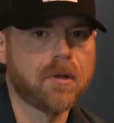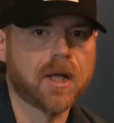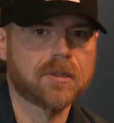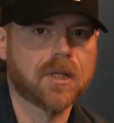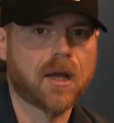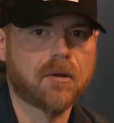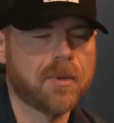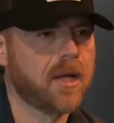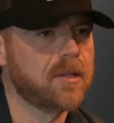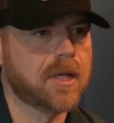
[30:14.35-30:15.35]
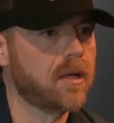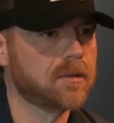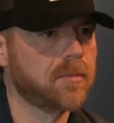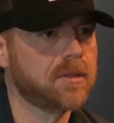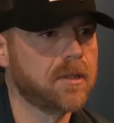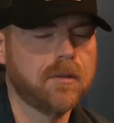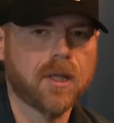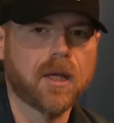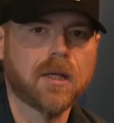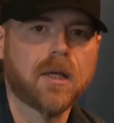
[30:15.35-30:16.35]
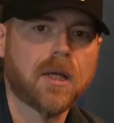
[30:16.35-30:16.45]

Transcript: And I was like, mm-hmm. man, that's awesome. Let's do that.